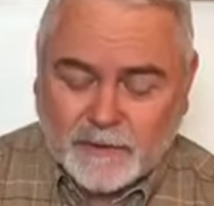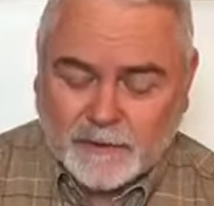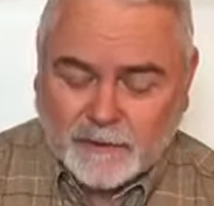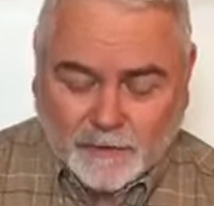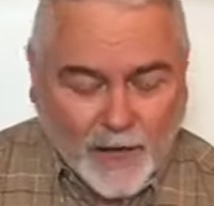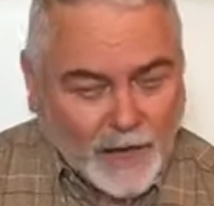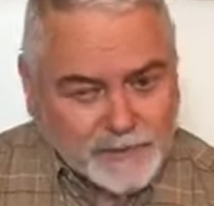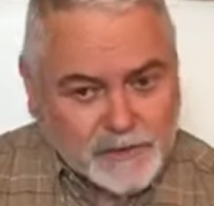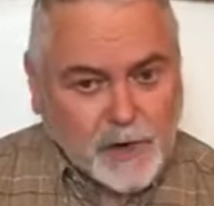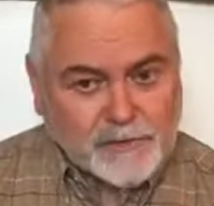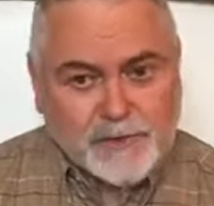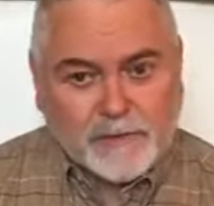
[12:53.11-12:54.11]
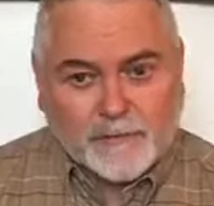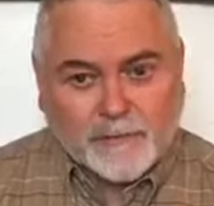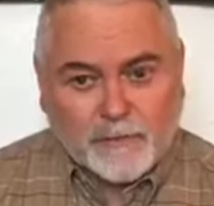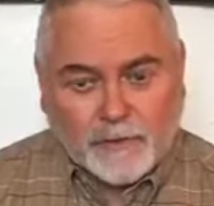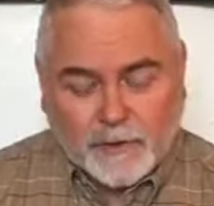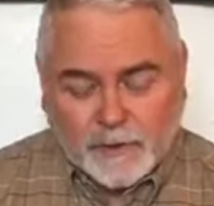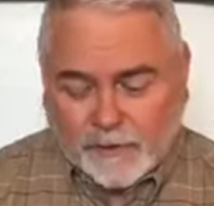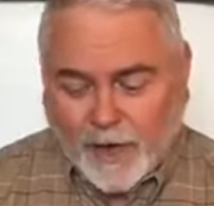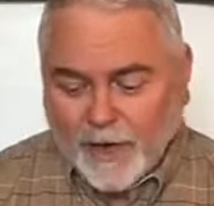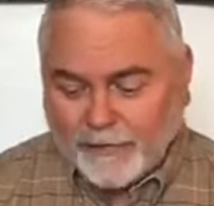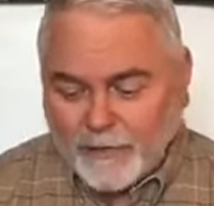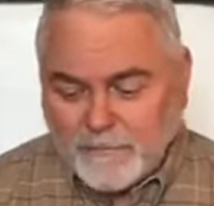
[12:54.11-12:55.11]
Not Joseph,
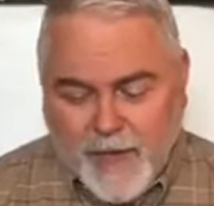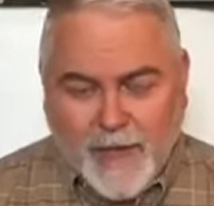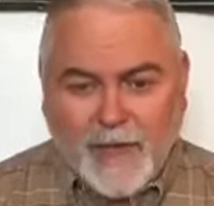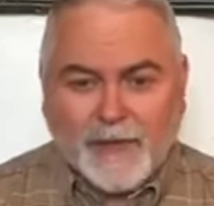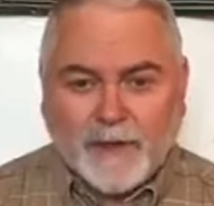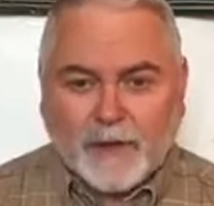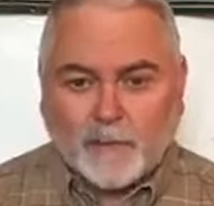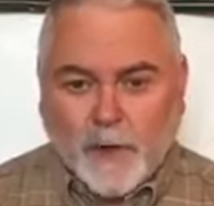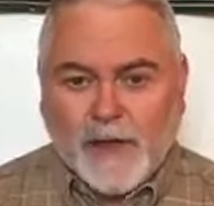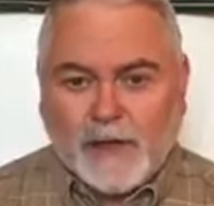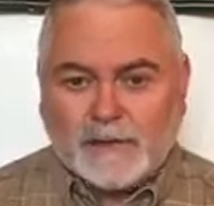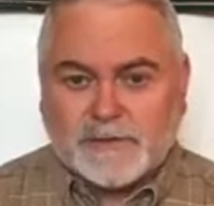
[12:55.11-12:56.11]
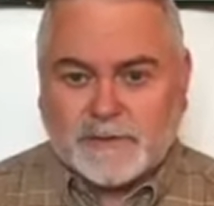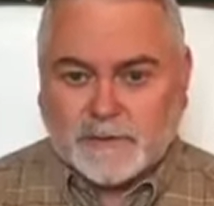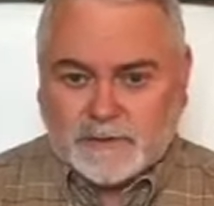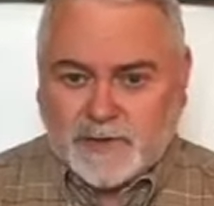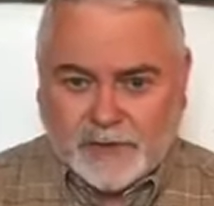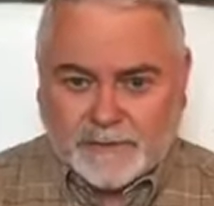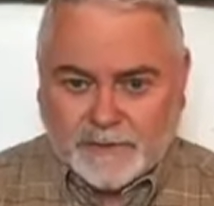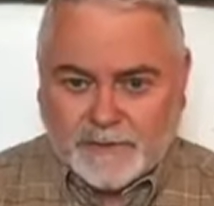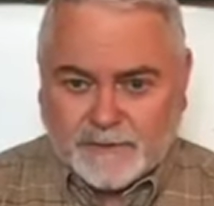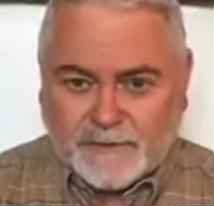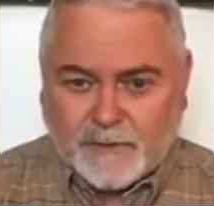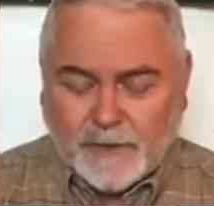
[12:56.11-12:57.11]
not the man that raised Jesus,
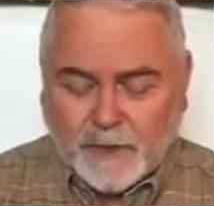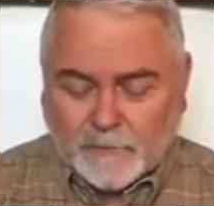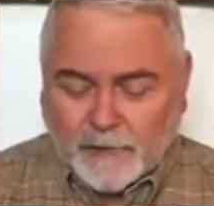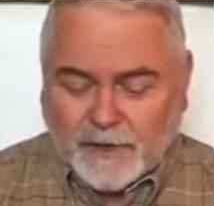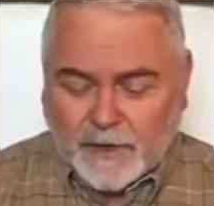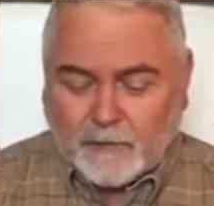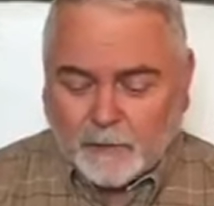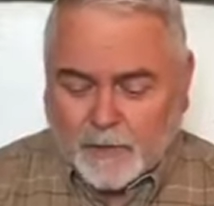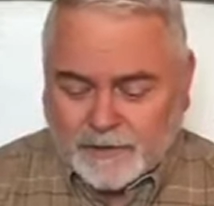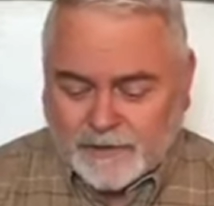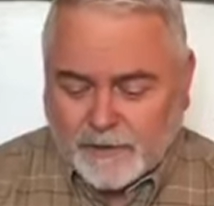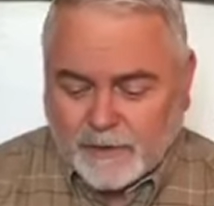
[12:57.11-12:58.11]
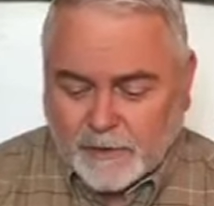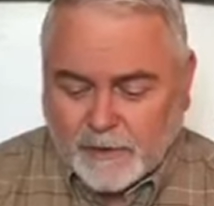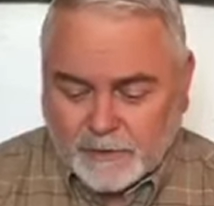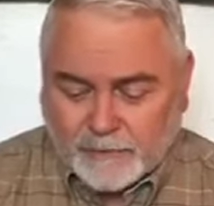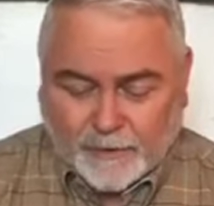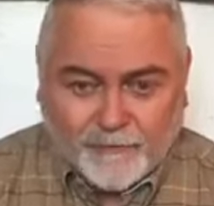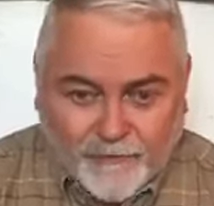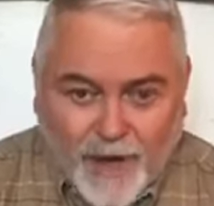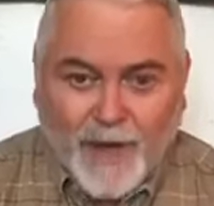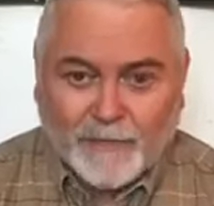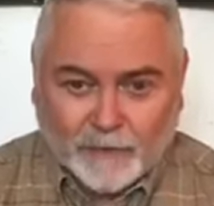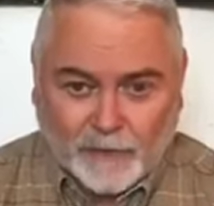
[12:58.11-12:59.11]
but it was the
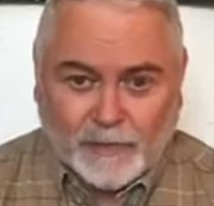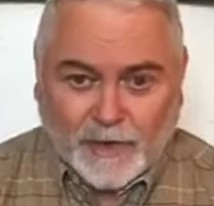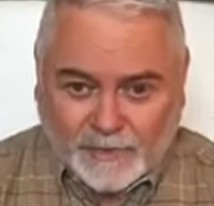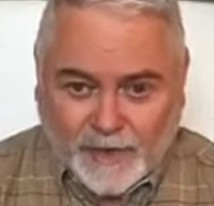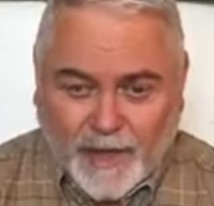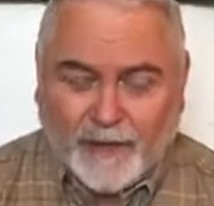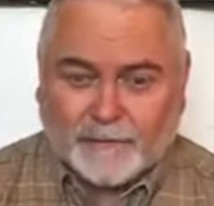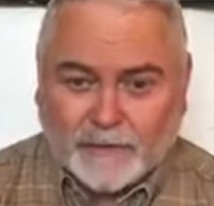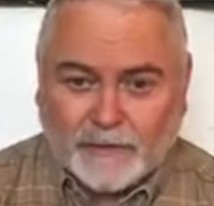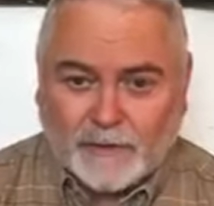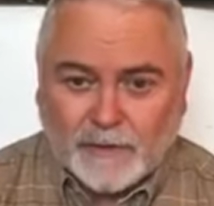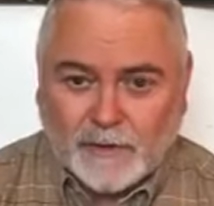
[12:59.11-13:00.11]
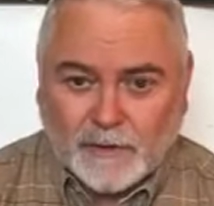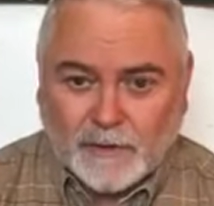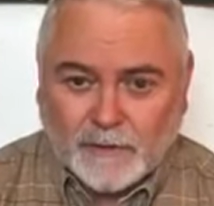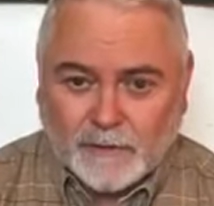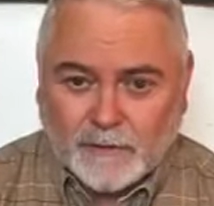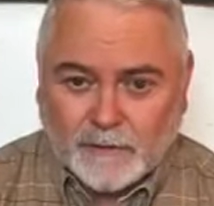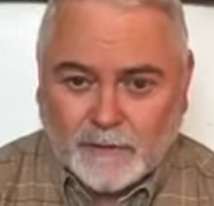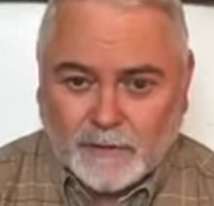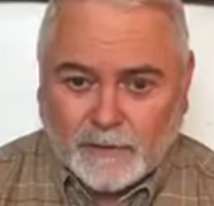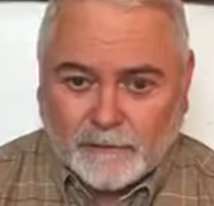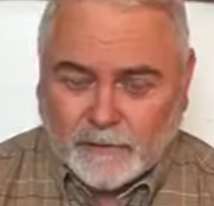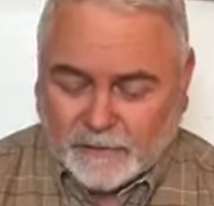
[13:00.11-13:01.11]
Father in heaven,
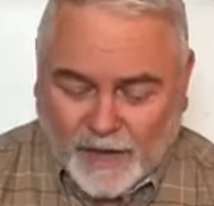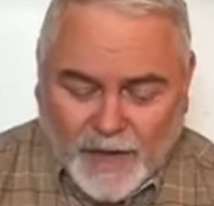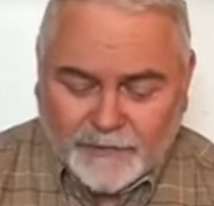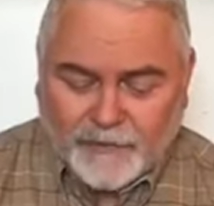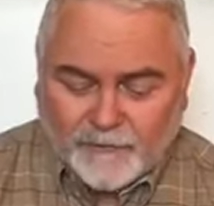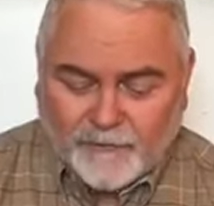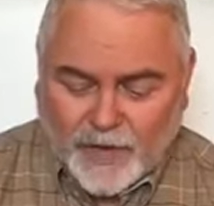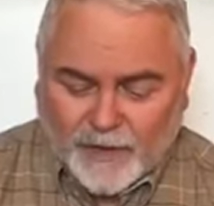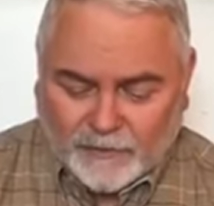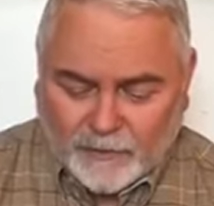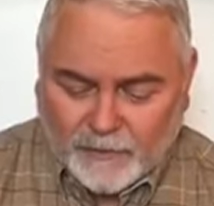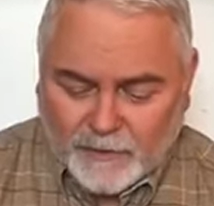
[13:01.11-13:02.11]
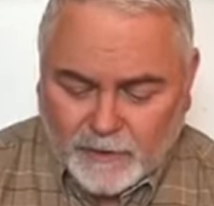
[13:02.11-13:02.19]
God the Father.